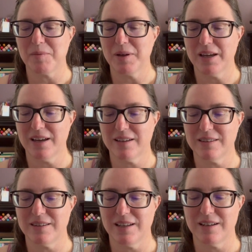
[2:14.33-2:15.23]

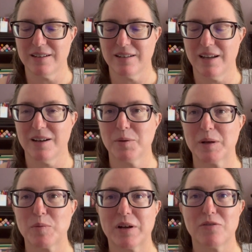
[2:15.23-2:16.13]
And then when
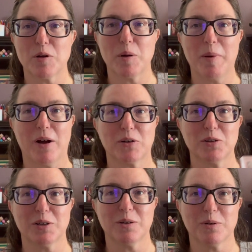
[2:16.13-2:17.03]
I'm ready for a powder
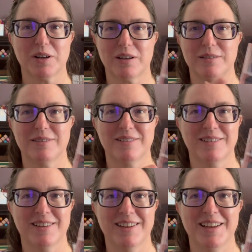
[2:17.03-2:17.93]
look, we're going to
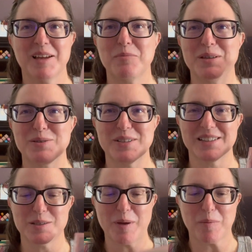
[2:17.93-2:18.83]
be using
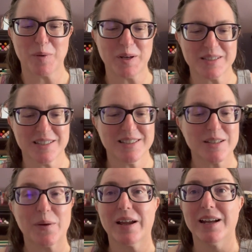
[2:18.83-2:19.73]
these bad boys.
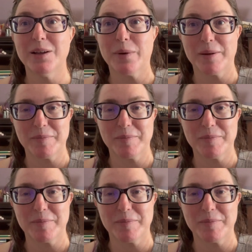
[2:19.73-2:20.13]
So anyway,